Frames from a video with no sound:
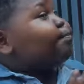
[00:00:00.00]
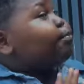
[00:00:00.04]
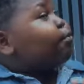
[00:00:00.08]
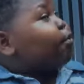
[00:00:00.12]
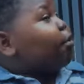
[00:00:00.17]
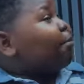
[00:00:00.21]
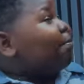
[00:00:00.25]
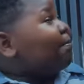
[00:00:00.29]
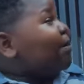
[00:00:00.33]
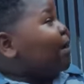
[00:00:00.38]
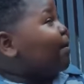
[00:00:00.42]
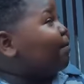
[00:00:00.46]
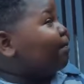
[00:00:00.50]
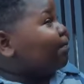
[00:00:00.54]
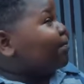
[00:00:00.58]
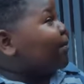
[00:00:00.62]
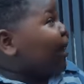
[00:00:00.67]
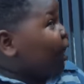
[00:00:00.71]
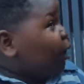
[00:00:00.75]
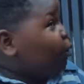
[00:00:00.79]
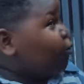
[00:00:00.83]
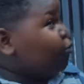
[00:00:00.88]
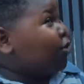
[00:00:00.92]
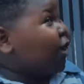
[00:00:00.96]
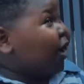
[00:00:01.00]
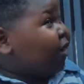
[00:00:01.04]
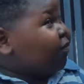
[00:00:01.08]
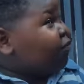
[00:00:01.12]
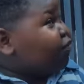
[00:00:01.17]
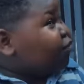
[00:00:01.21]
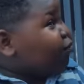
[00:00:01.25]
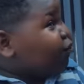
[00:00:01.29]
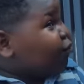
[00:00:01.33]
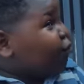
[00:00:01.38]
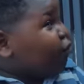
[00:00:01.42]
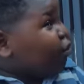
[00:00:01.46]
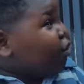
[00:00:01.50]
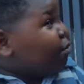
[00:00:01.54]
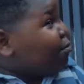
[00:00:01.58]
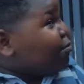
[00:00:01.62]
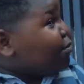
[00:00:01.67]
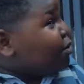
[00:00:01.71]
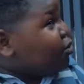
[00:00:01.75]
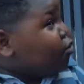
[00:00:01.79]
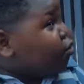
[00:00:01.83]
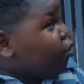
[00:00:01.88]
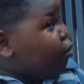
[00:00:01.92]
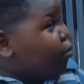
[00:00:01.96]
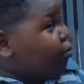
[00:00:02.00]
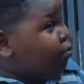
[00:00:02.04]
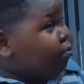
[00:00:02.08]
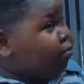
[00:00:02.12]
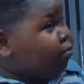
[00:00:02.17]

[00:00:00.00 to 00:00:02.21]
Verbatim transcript: is problem now. You have to follow me